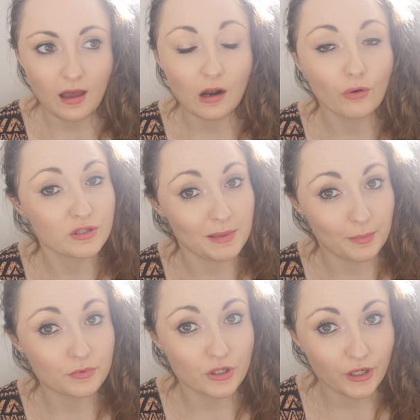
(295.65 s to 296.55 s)
A lot of
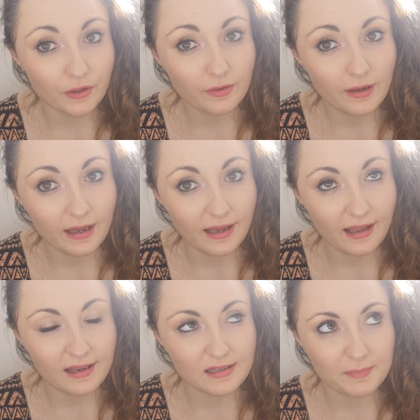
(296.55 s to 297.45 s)
people do,
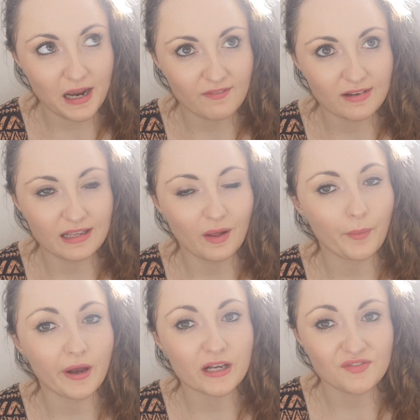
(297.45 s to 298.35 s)
and apparently that
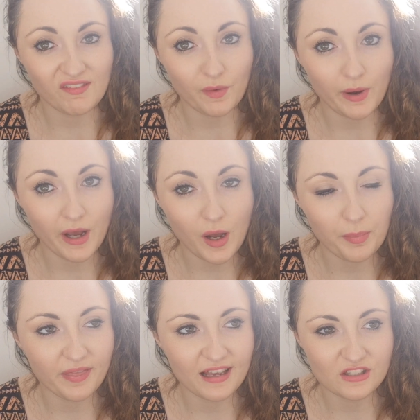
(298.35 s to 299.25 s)
works very well.
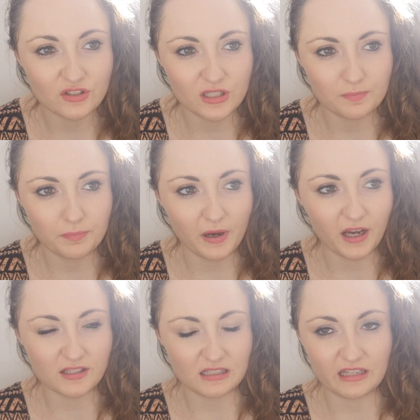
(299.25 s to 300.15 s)
But that's just
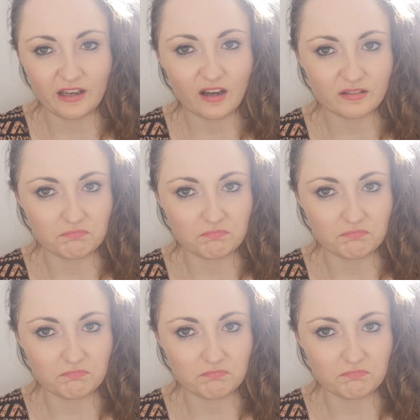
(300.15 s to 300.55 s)
personally, I